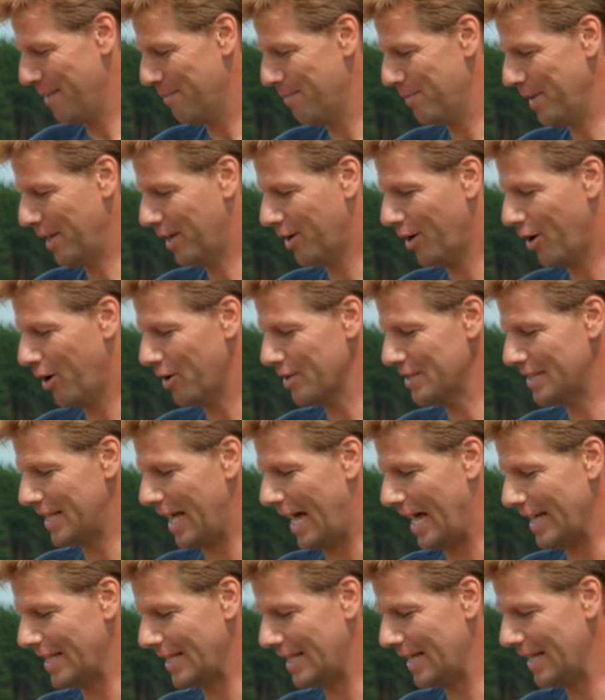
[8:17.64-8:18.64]
because
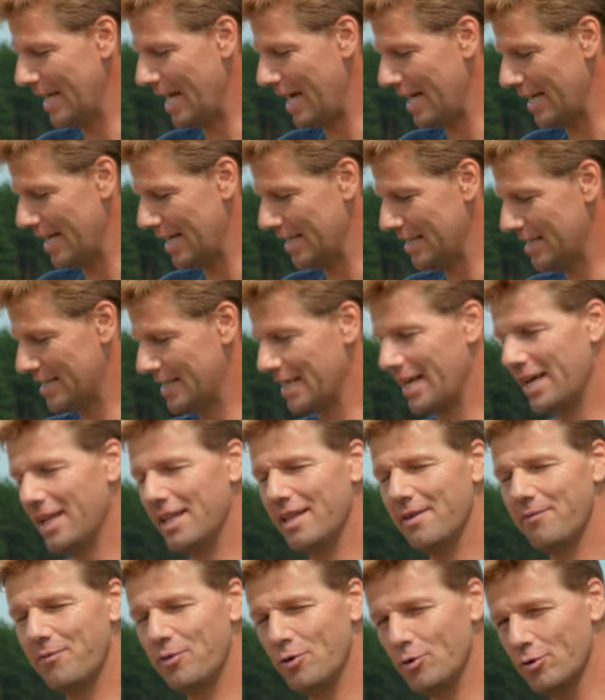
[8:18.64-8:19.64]
the idea is in
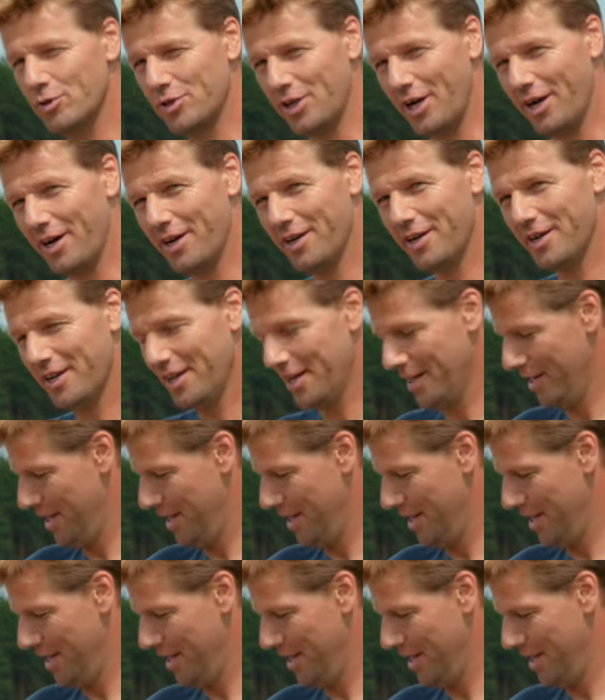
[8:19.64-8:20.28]
the future